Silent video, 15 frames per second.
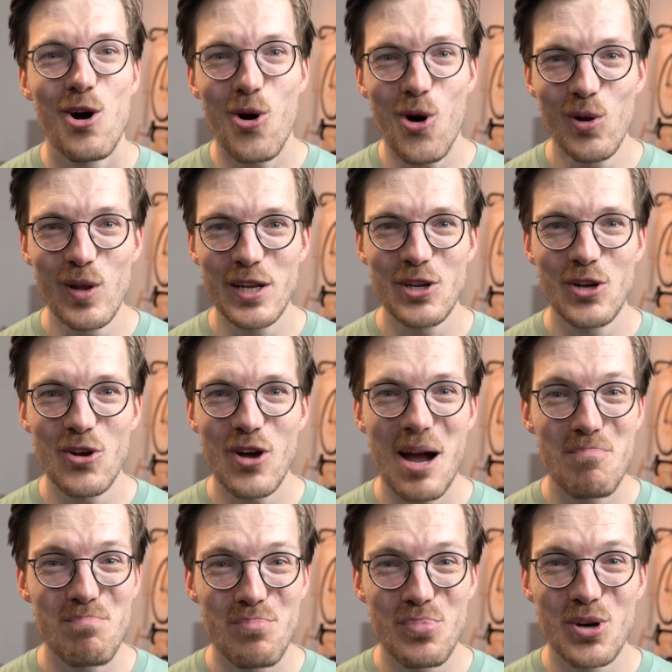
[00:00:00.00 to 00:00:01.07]
All in all,
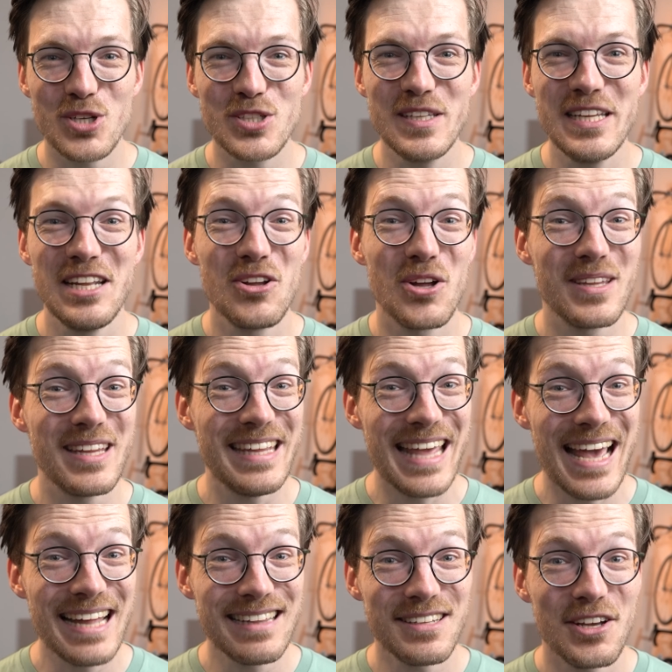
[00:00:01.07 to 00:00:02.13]
I'm personally not
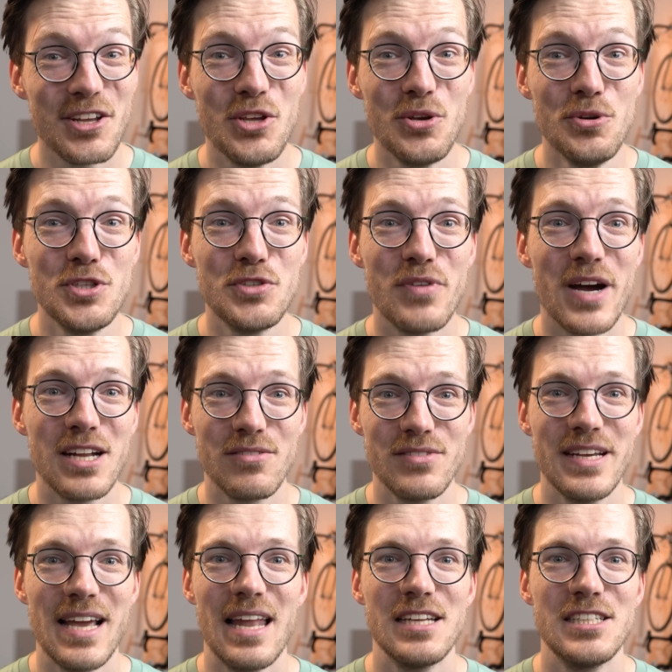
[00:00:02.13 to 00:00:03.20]
yet a huge fan of
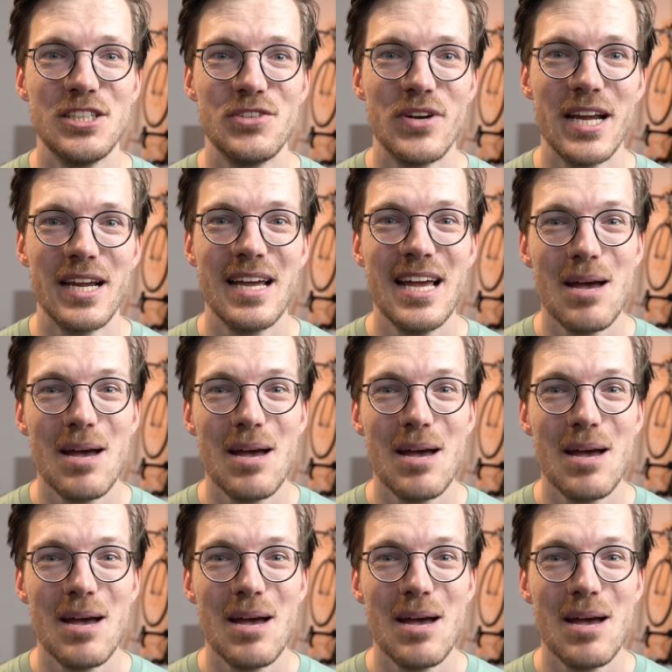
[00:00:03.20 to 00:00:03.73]
the Galaxy Ring,